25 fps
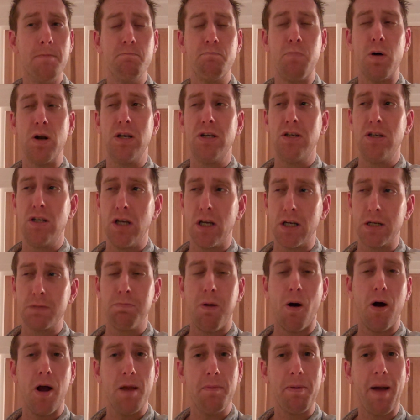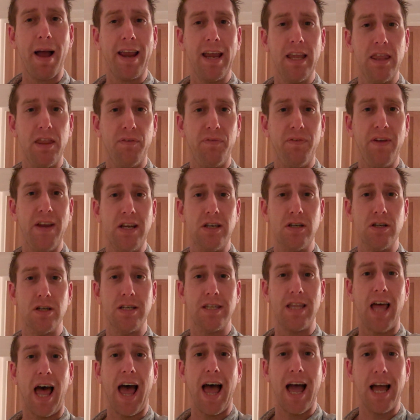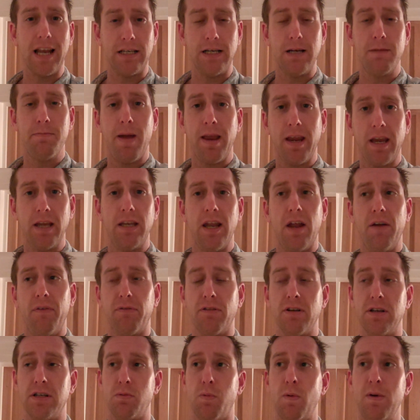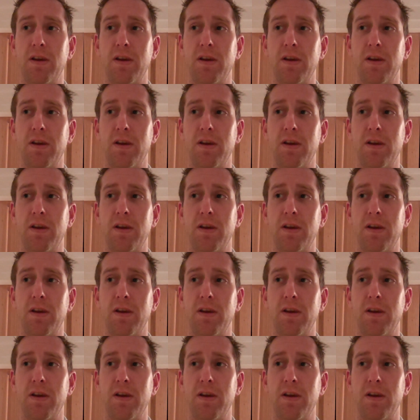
but just it back in the features that actually make a difference.